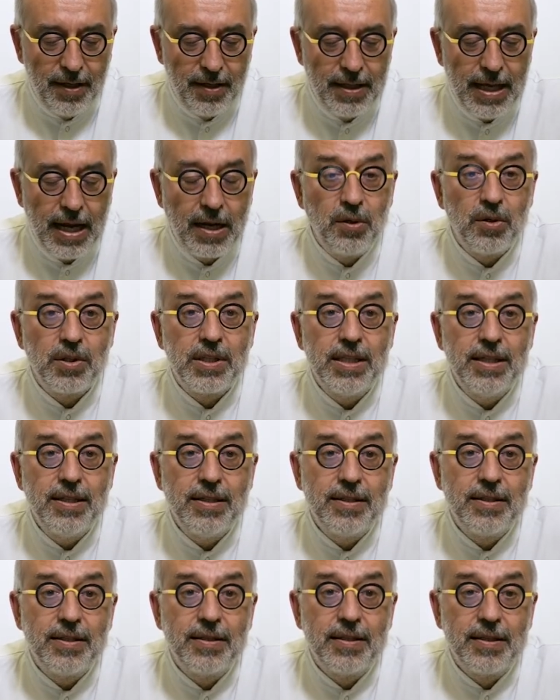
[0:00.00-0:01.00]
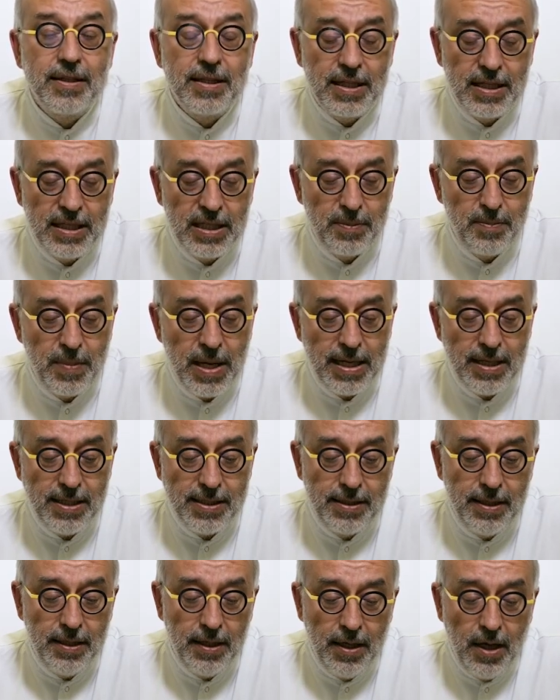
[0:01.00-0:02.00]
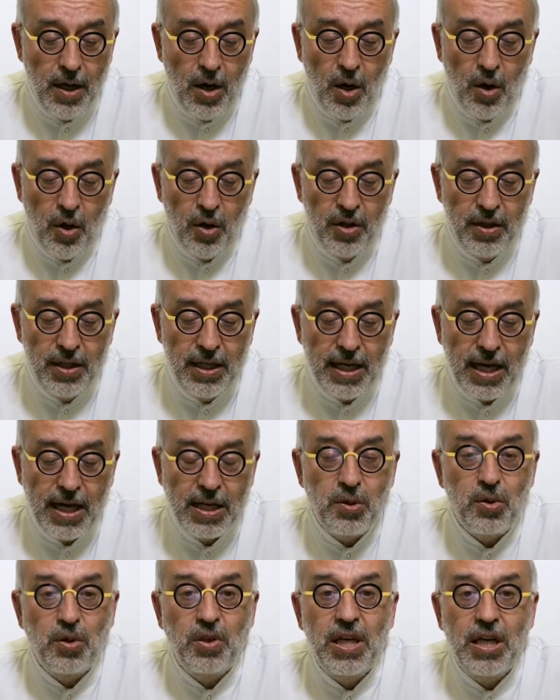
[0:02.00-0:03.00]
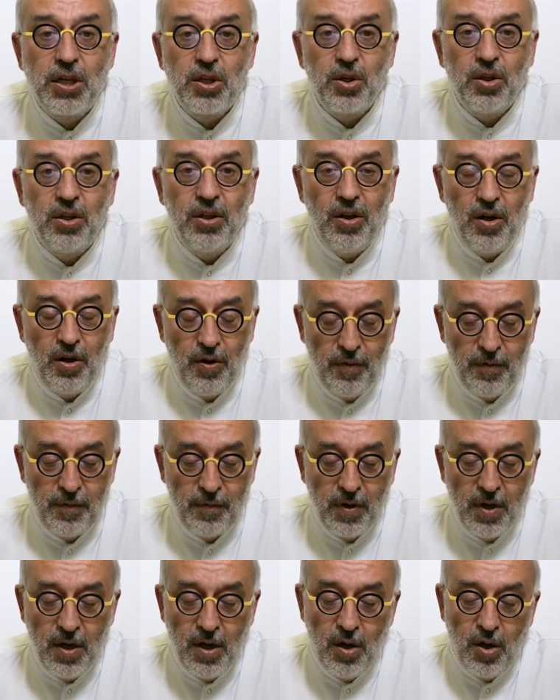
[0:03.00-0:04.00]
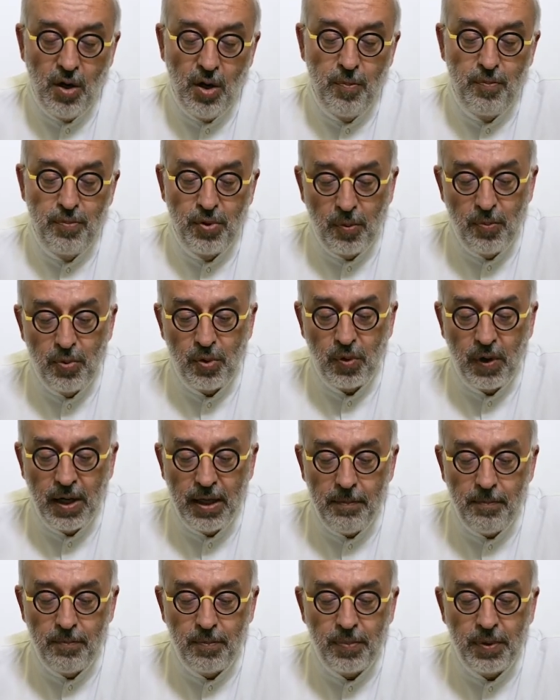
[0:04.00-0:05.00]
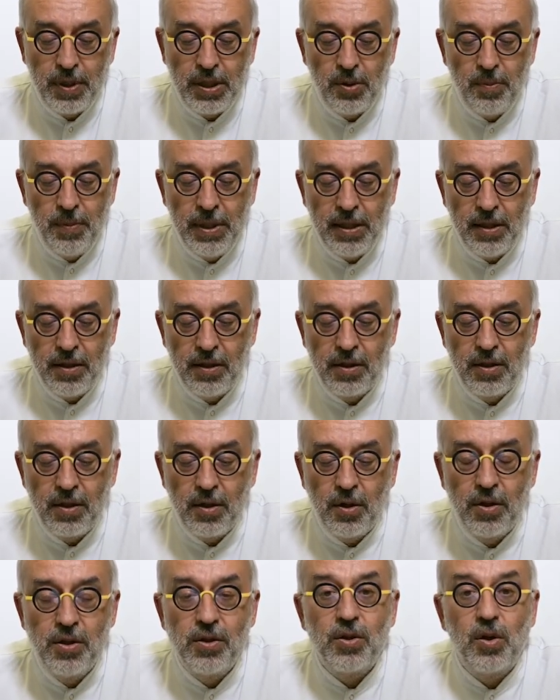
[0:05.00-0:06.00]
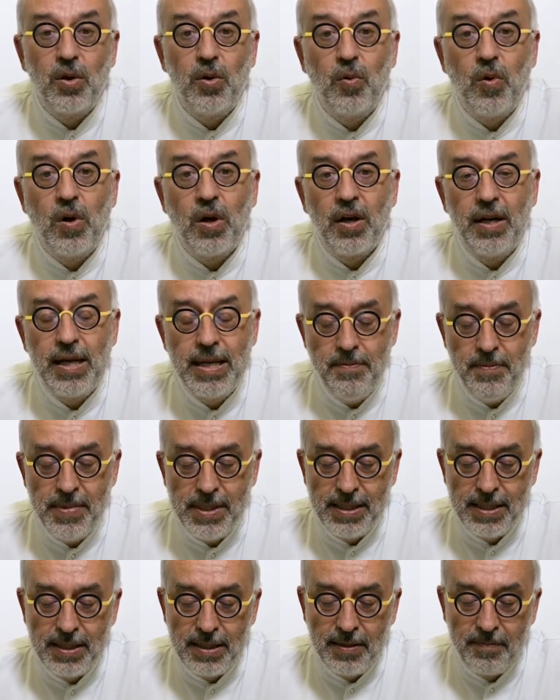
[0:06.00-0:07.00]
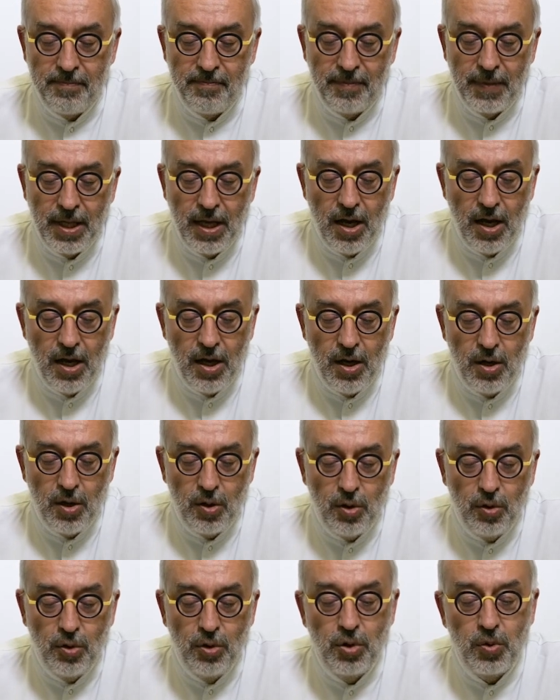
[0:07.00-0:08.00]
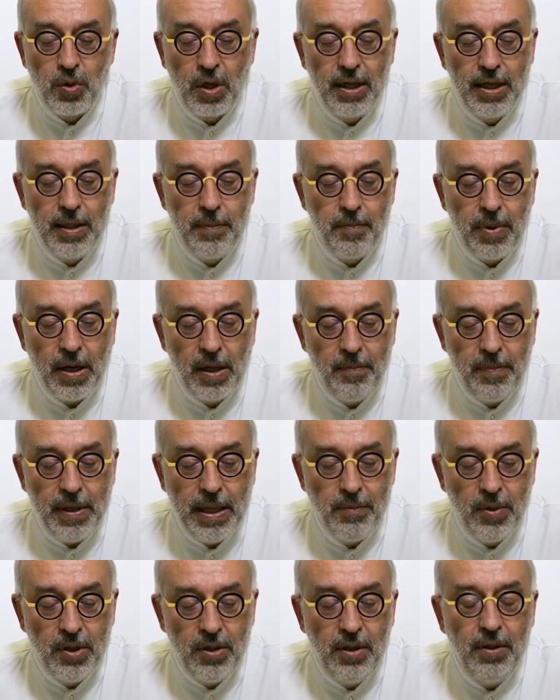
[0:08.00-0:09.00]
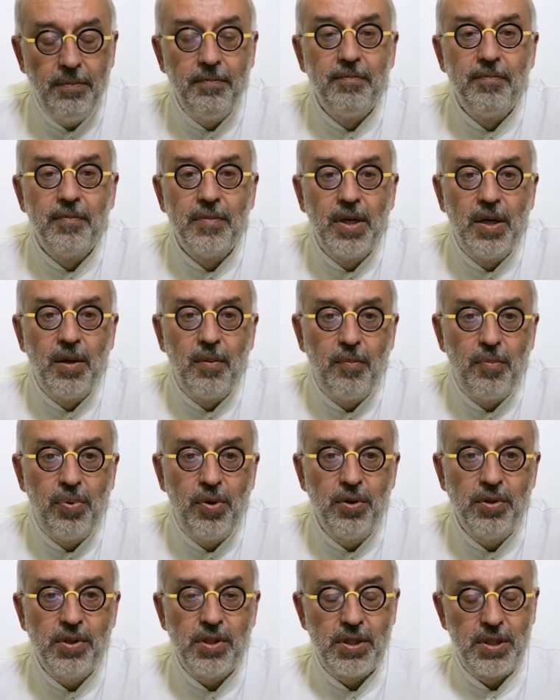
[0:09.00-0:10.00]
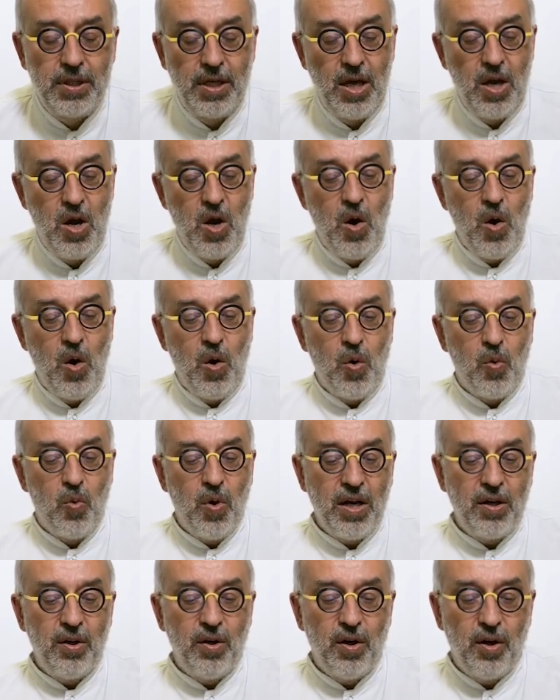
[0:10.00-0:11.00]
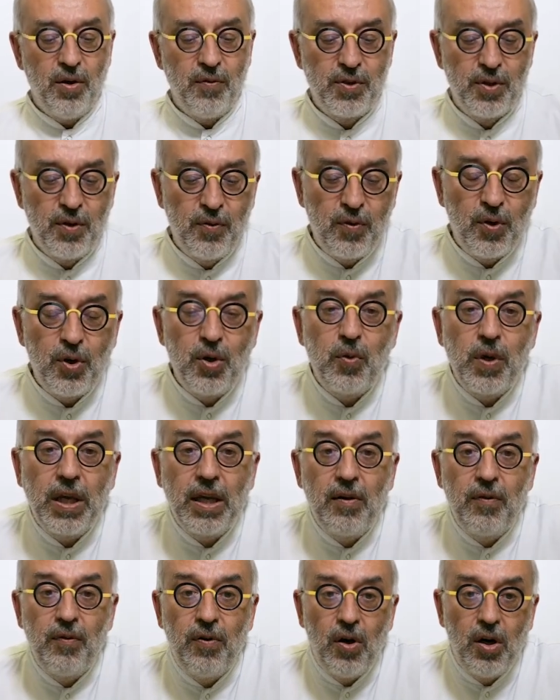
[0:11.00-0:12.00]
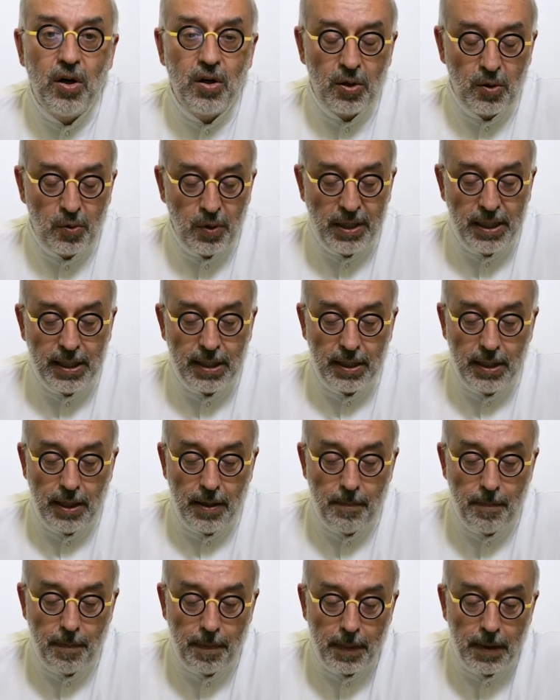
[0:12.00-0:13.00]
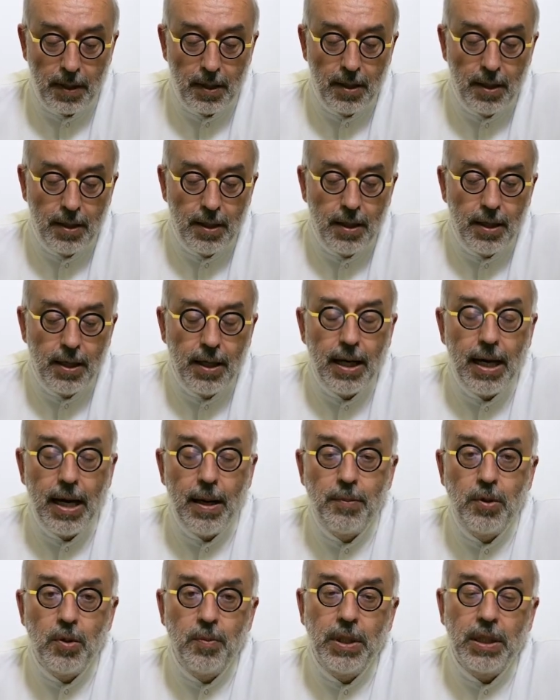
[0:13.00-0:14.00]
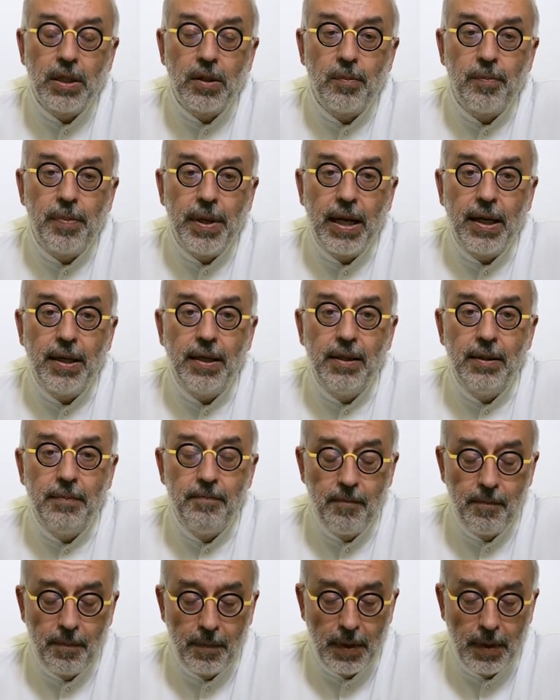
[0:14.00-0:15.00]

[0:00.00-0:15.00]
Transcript: Diagnosis is based on the association of a purpura predominant on the lower limbs, usually palpable plus one of the following four criteria abdominal pain,